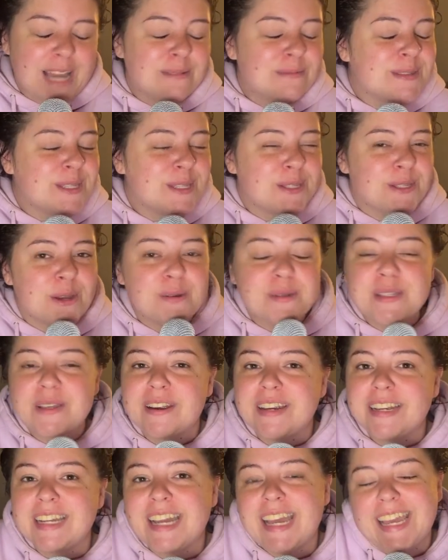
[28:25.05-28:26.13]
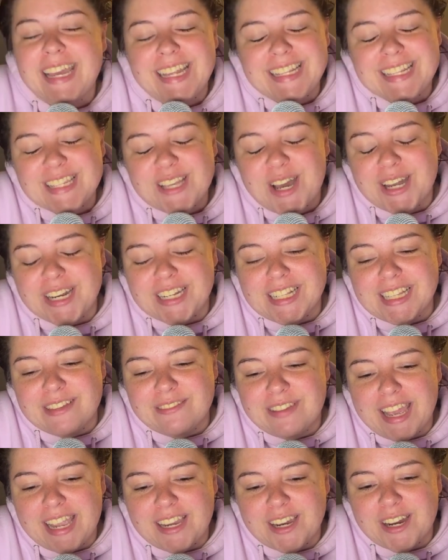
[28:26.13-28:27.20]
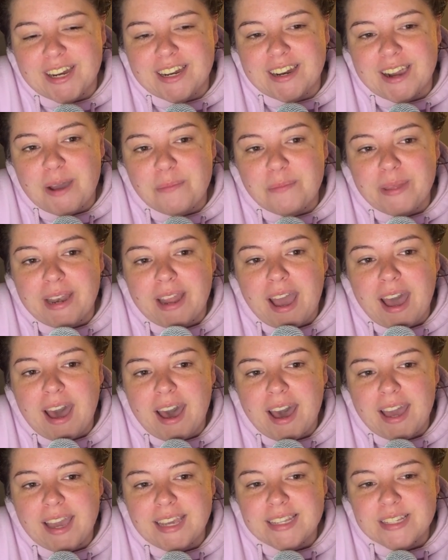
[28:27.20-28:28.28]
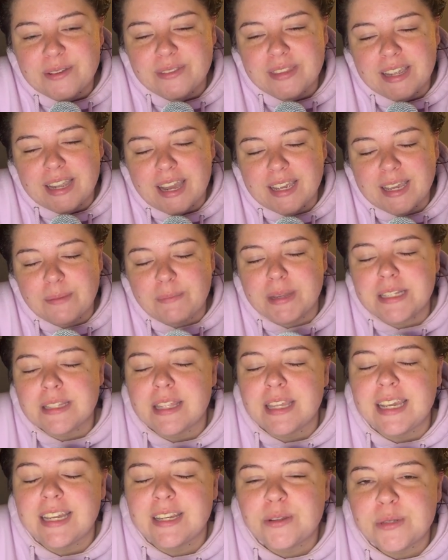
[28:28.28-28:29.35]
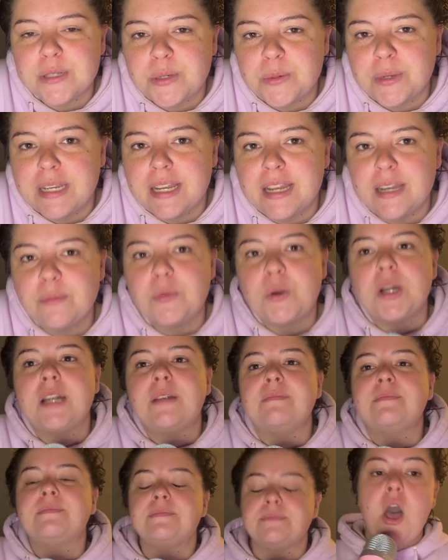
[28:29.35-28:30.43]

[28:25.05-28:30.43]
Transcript: I'm so sorry it's on a cliffhanger, but I don't think I can mentally handle to read anymore.